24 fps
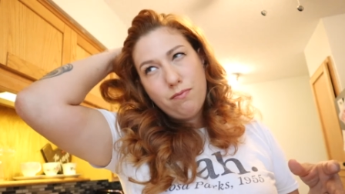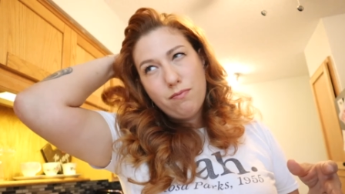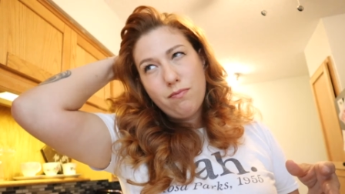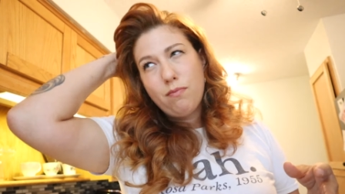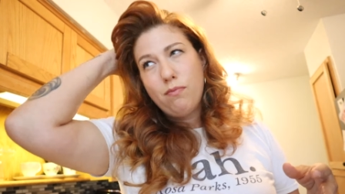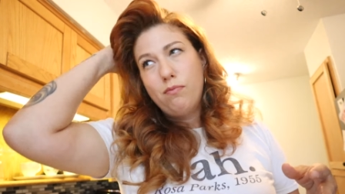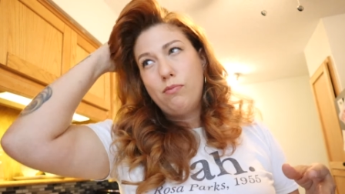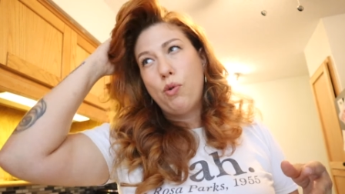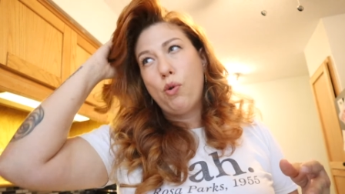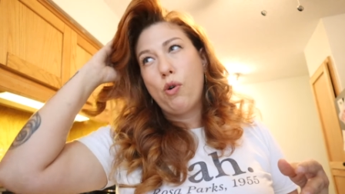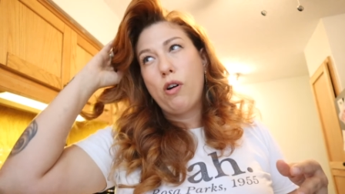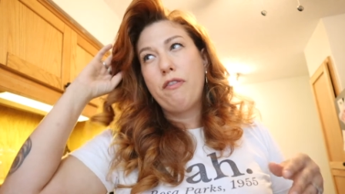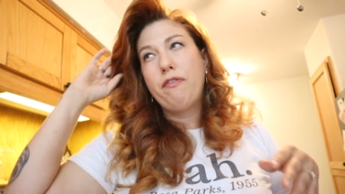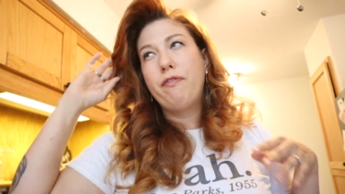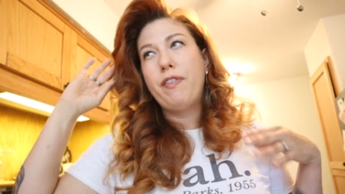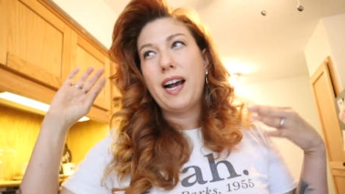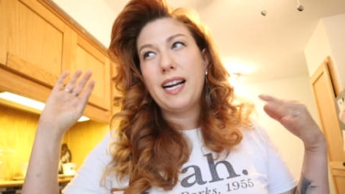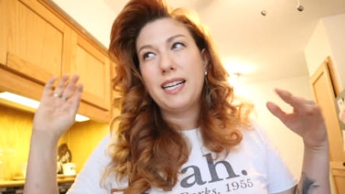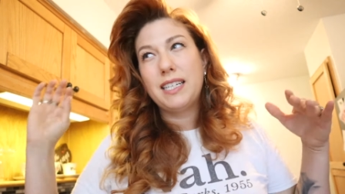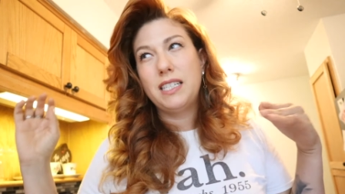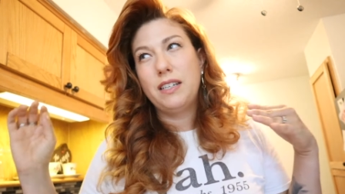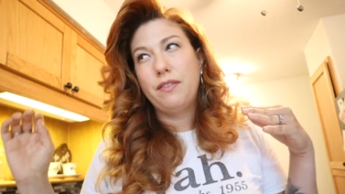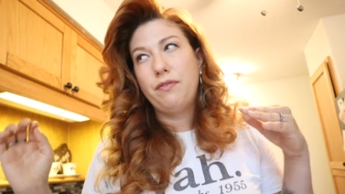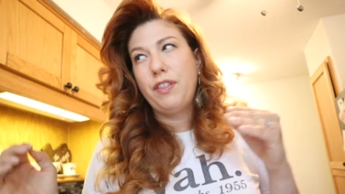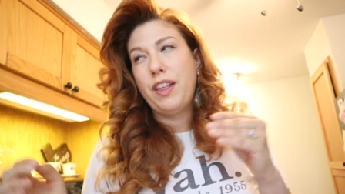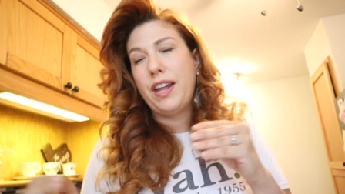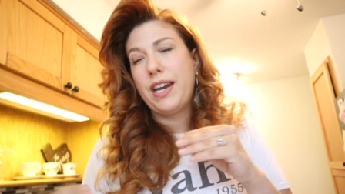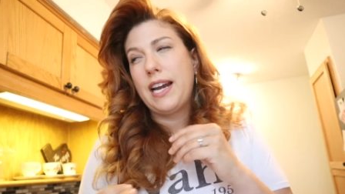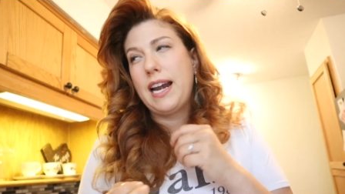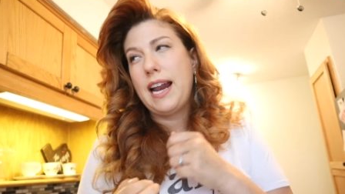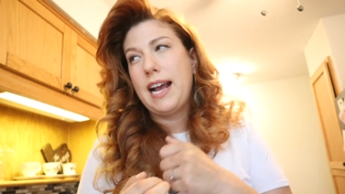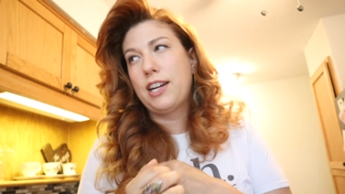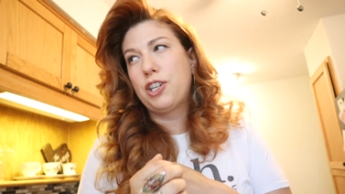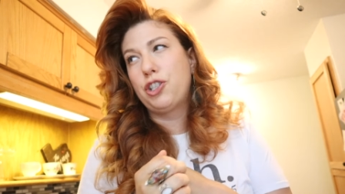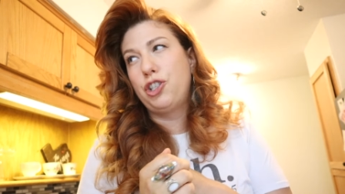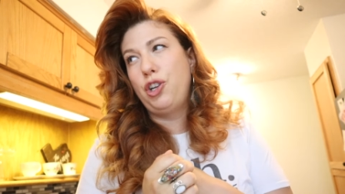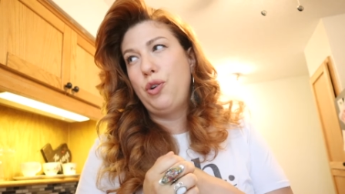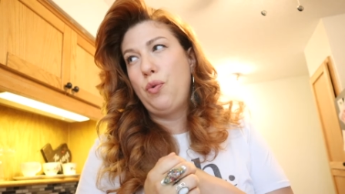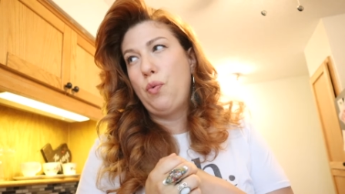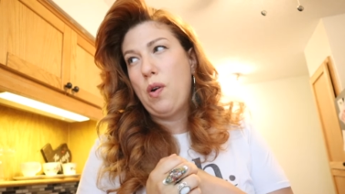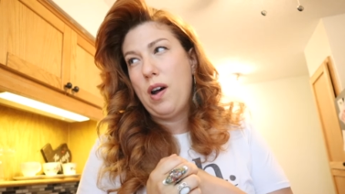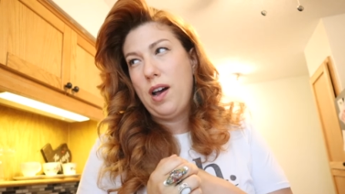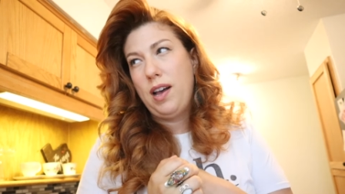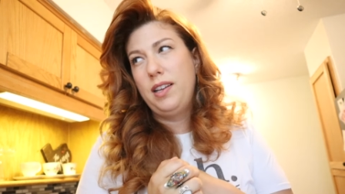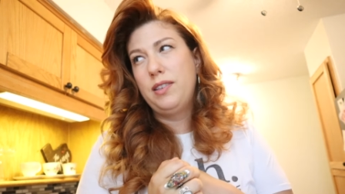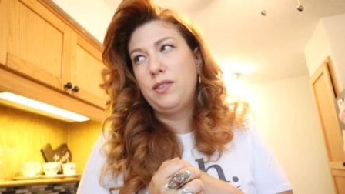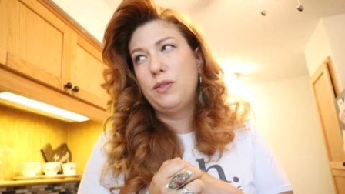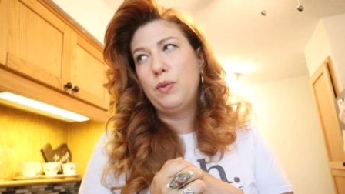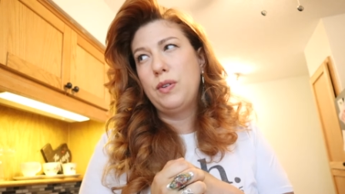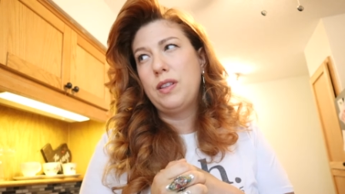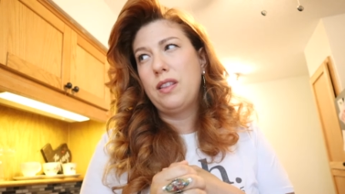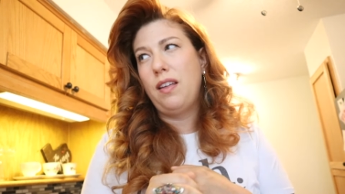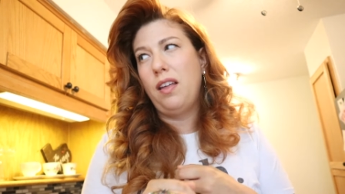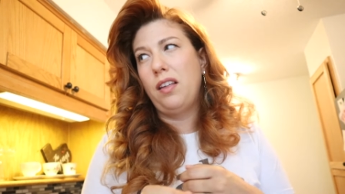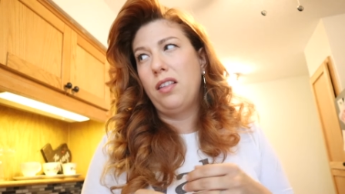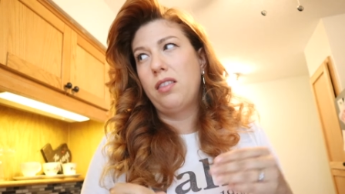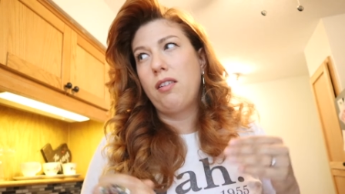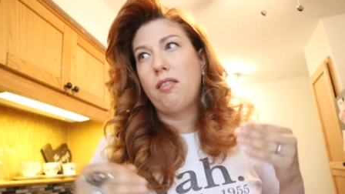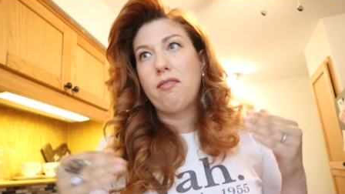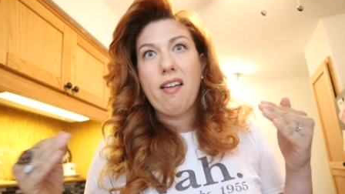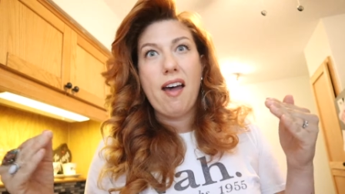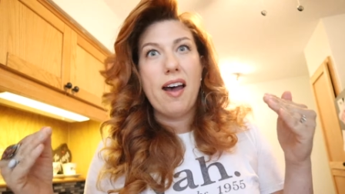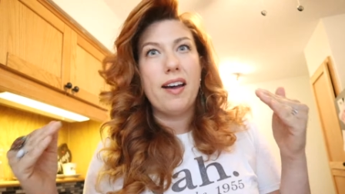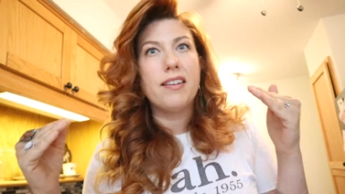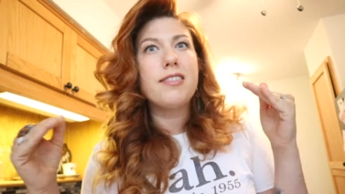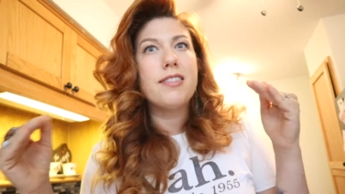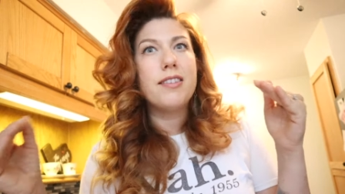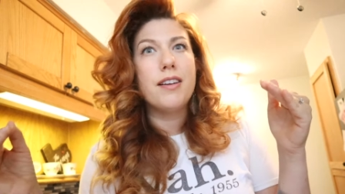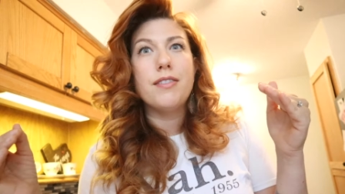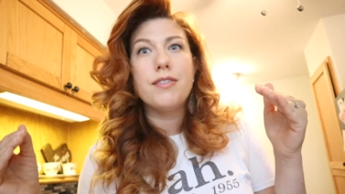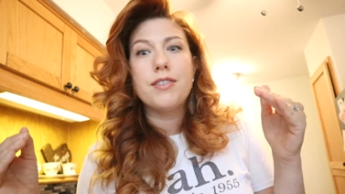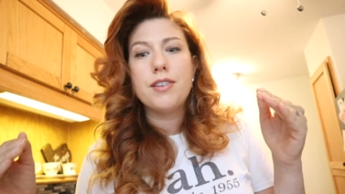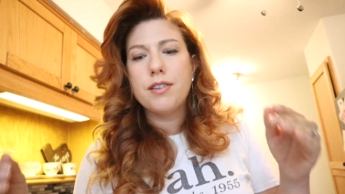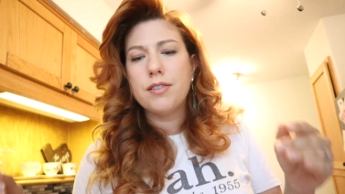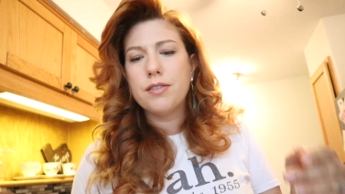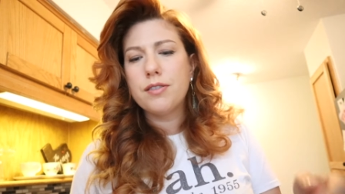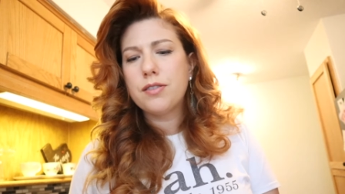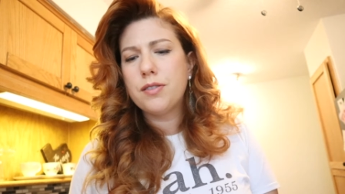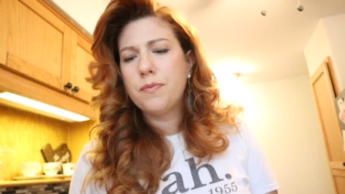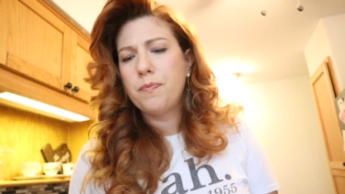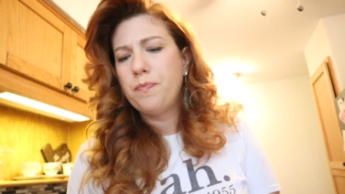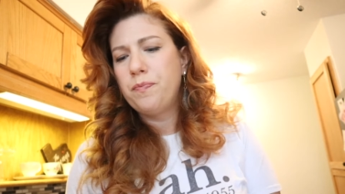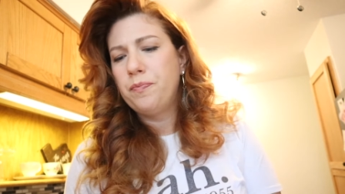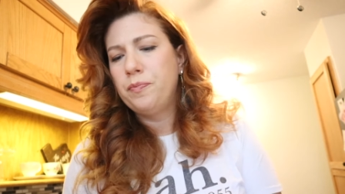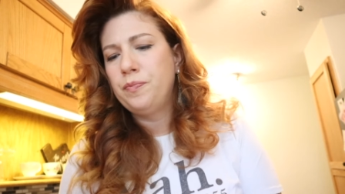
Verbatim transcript: more effective than it actually was with like the last sentence.